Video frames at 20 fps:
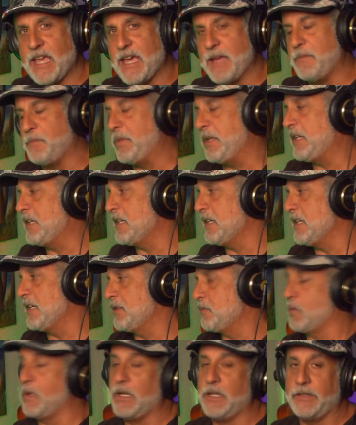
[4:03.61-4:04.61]
that,
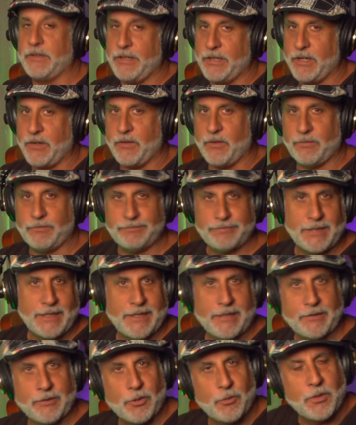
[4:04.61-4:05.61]
because, well, you know,
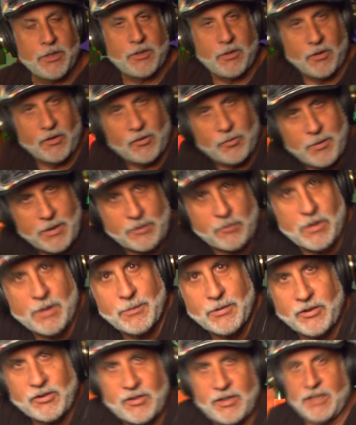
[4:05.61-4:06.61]
I don't know what to expect when
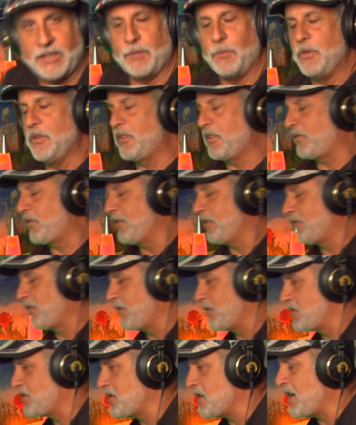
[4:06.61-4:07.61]
I'm listening to music for the
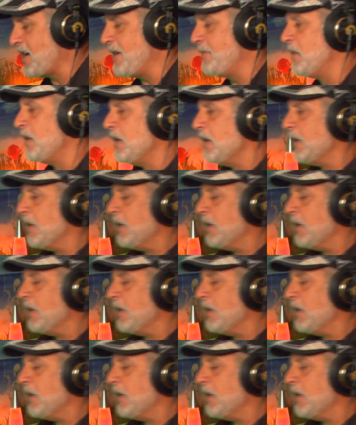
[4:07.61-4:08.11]
first time.